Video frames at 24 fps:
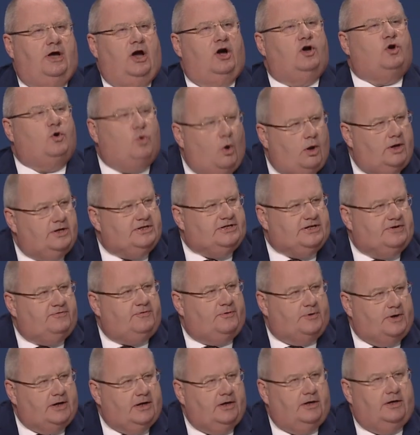equality
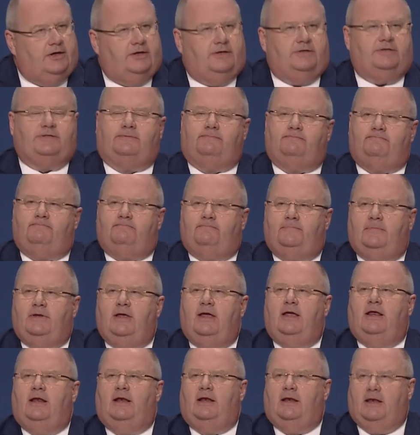for England.
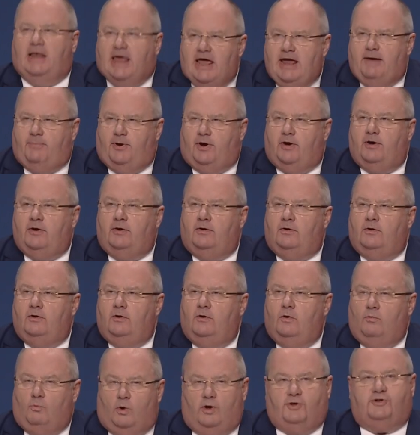Labour
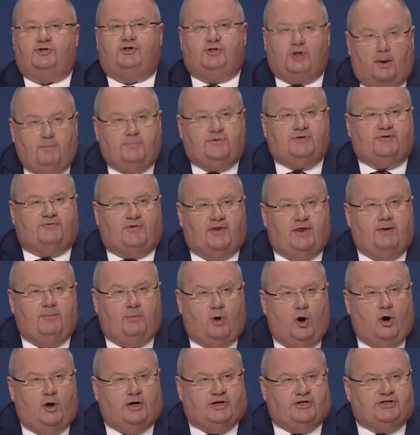want jobs for the
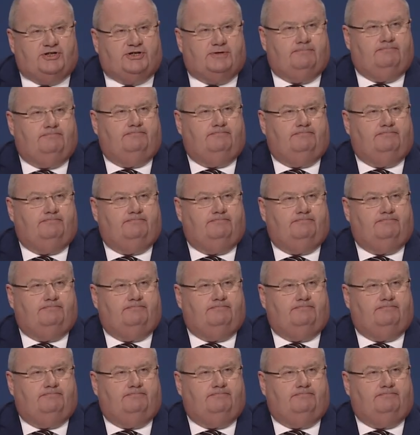boys.